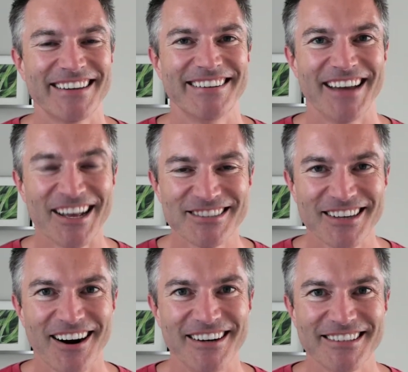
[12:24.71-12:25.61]
Nuts
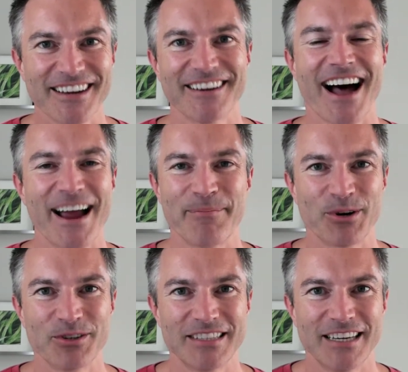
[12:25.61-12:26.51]
aren't a
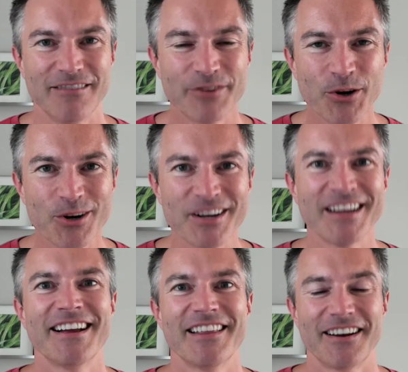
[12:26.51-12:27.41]
high-protein food.